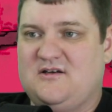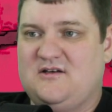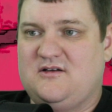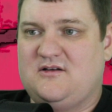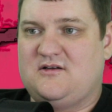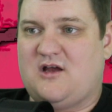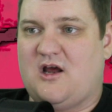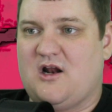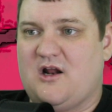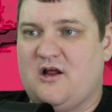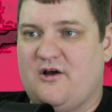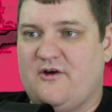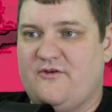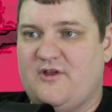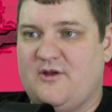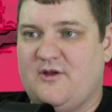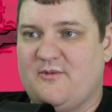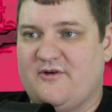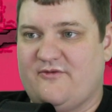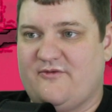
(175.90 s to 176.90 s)
not all of
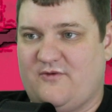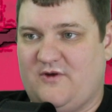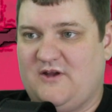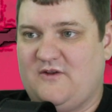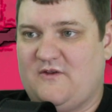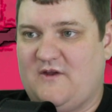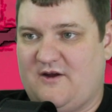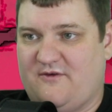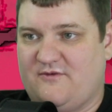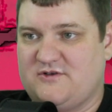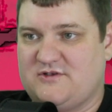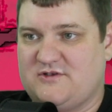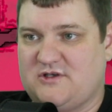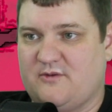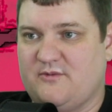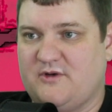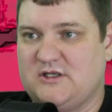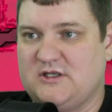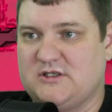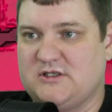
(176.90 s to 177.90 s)
them are free there for some
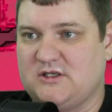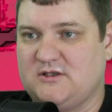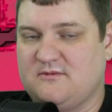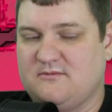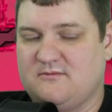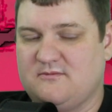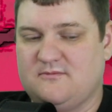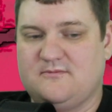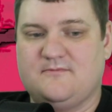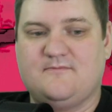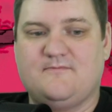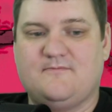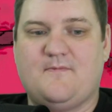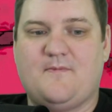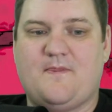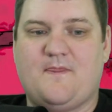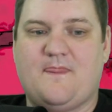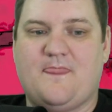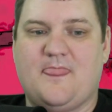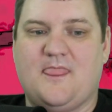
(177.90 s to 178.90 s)
reason.
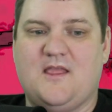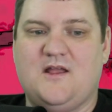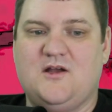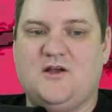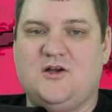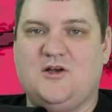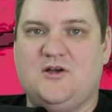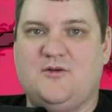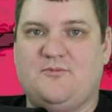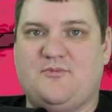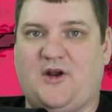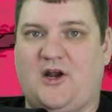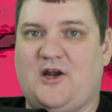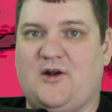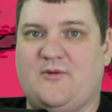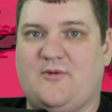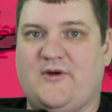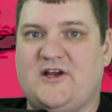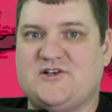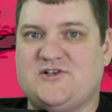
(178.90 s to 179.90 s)
But
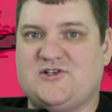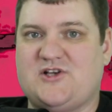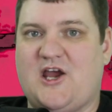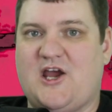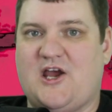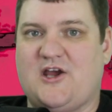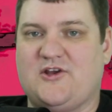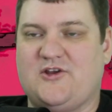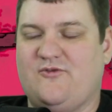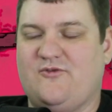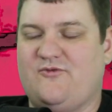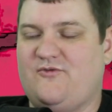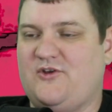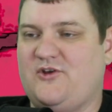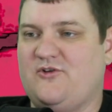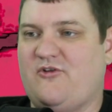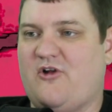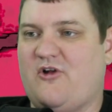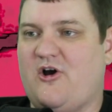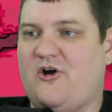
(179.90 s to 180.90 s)
anyways, yeah, you
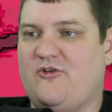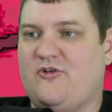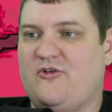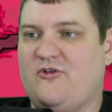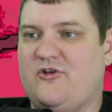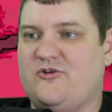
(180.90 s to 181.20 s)
feel all the little